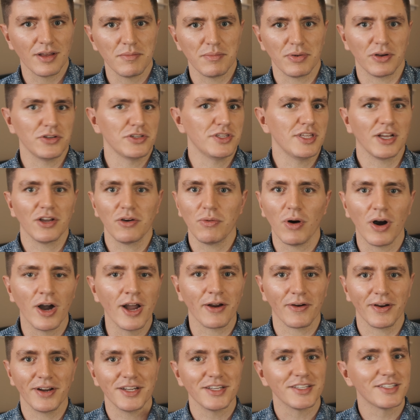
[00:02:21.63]
Because the
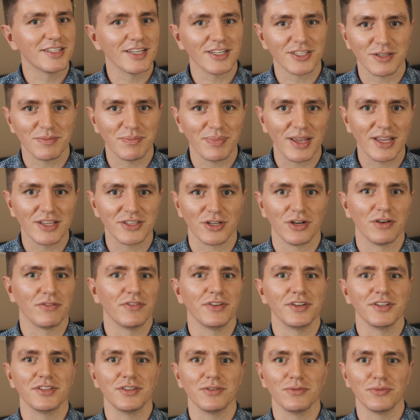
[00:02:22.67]
inquiry just disappears off
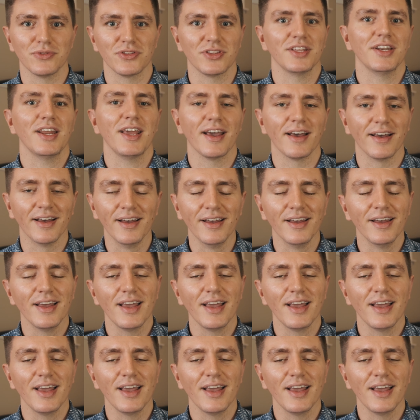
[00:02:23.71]
into thin air,